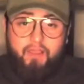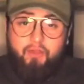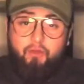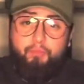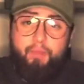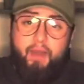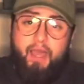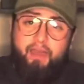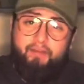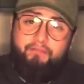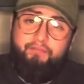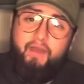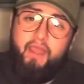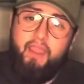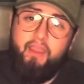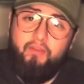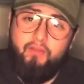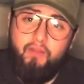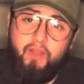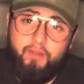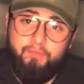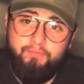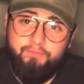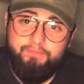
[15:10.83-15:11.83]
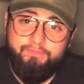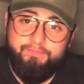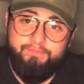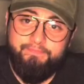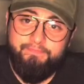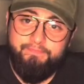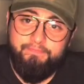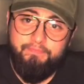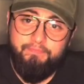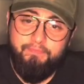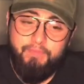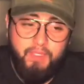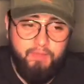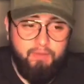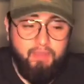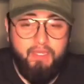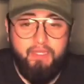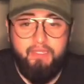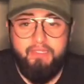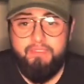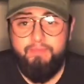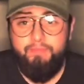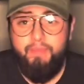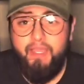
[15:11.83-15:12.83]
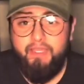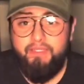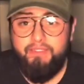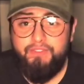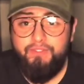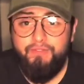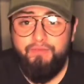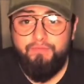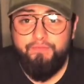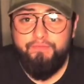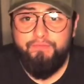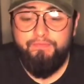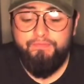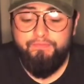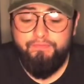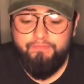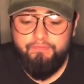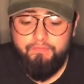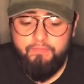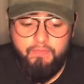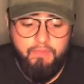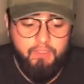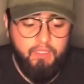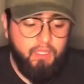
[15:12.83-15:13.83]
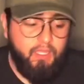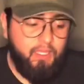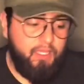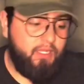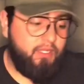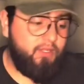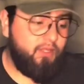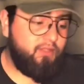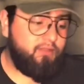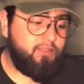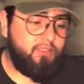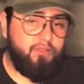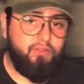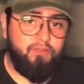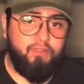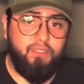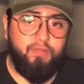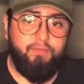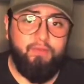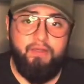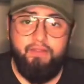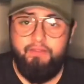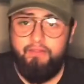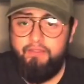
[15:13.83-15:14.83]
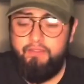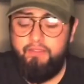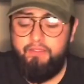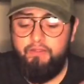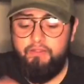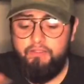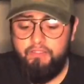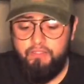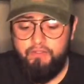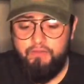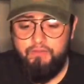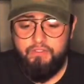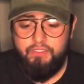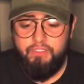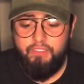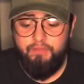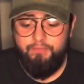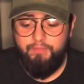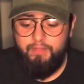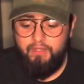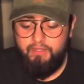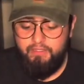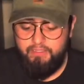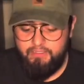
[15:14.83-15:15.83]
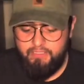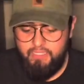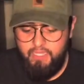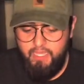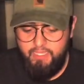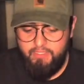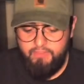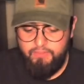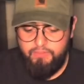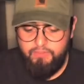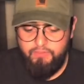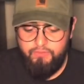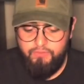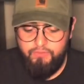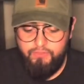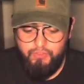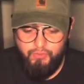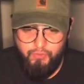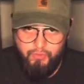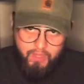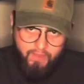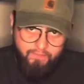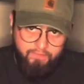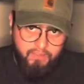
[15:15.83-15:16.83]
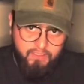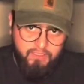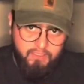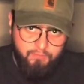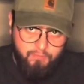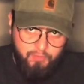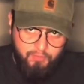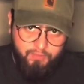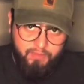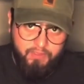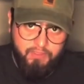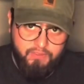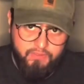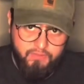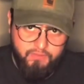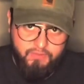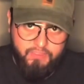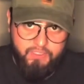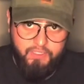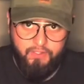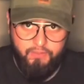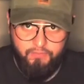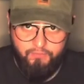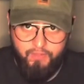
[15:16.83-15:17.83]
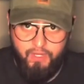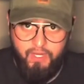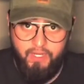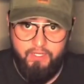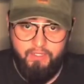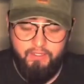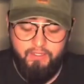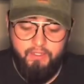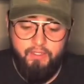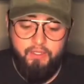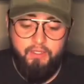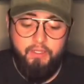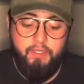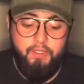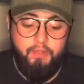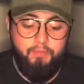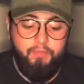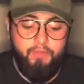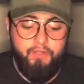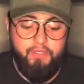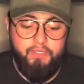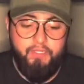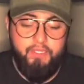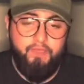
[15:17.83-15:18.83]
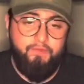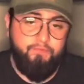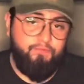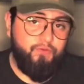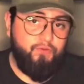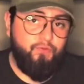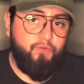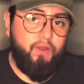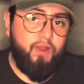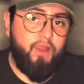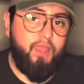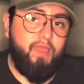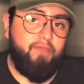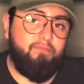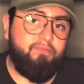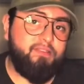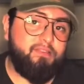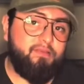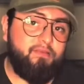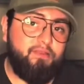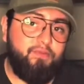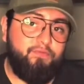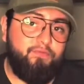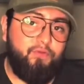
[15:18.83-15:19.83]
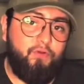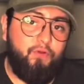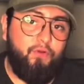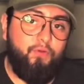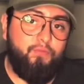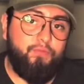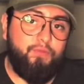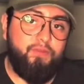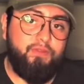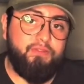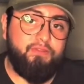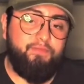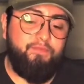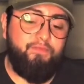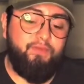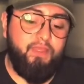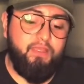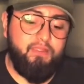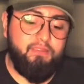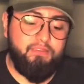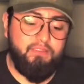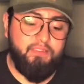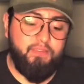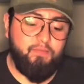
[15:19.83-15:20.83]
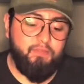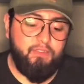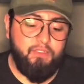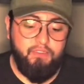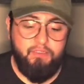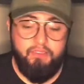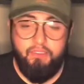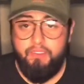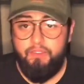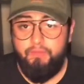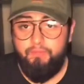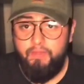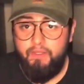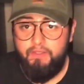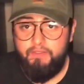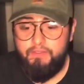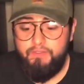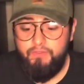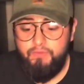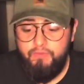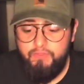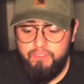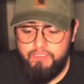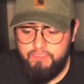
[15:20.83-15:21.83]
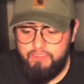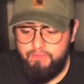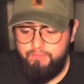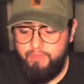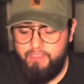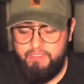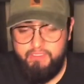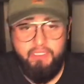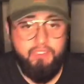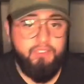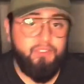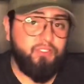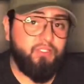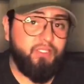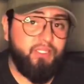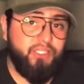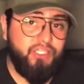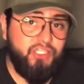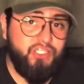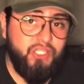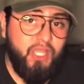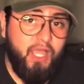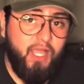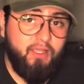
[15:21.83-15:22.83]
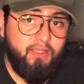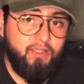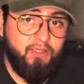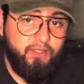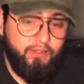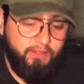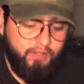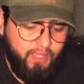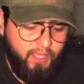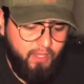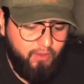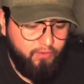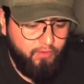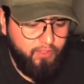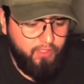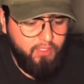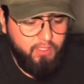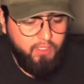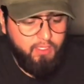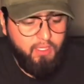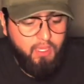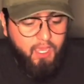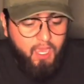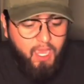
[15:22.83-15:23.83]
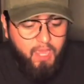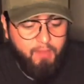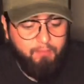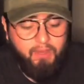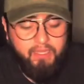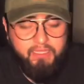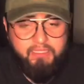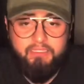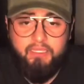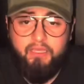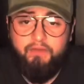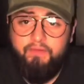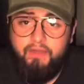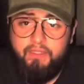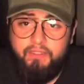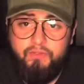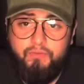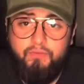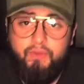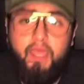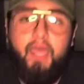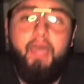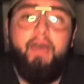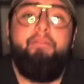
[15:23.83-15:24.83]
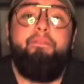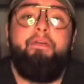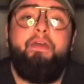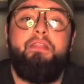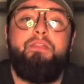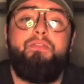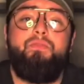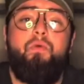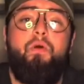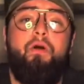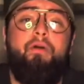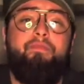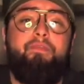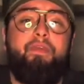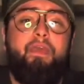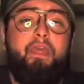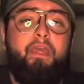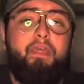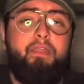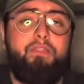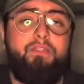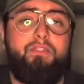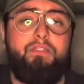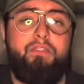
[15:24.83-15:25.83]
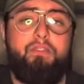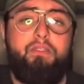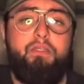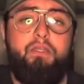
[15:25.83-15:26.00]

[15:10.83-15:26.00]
buy a firearm, maybe I need to buy two. And another thing you should think about is I do have nothing but pistols here, right? But if you are having something for home defense, something to think about too is potentially a shotgun. Now, I myself, I do have a 12 gauge